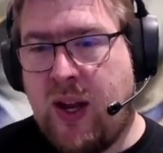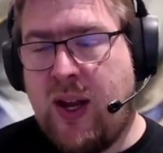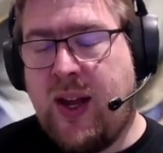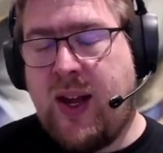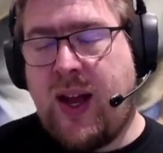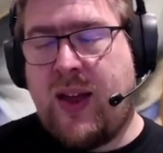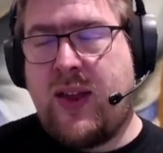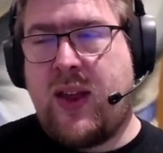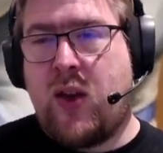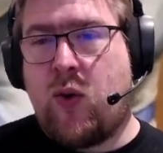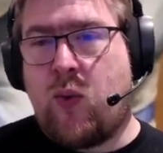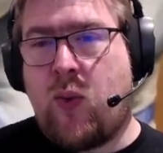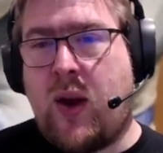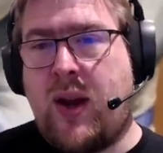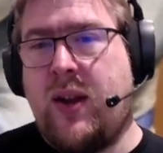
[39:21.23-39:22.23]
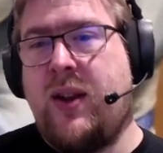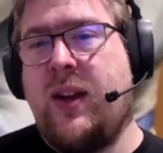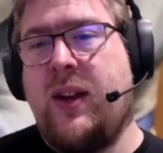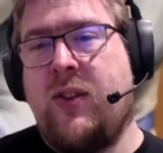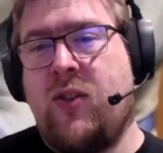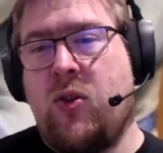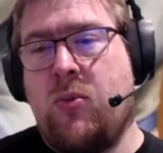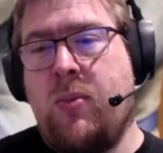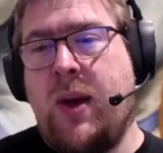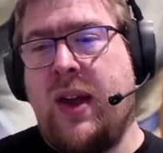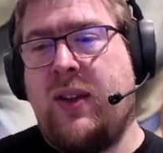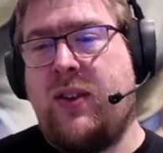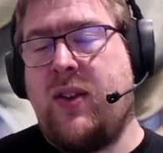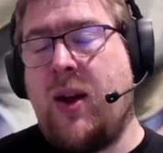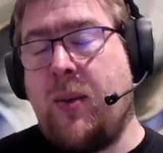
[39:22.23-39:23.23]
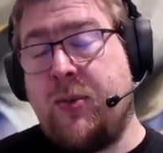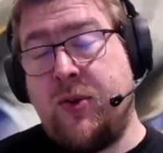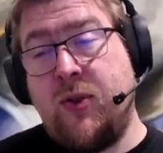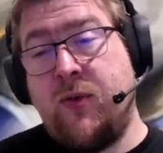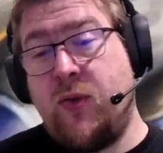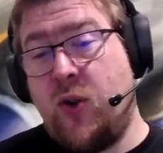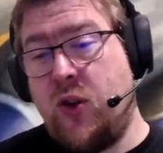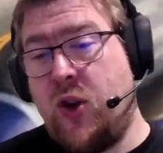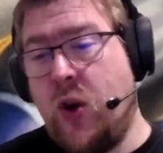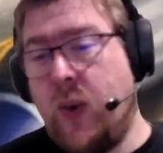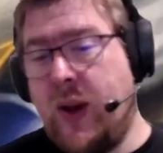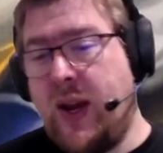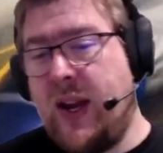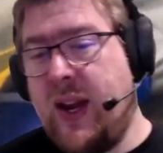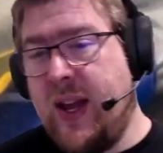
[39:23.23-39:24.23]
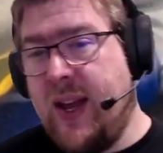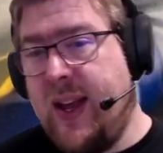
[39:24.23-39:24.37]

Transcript: I think Grunt is your best option for a token.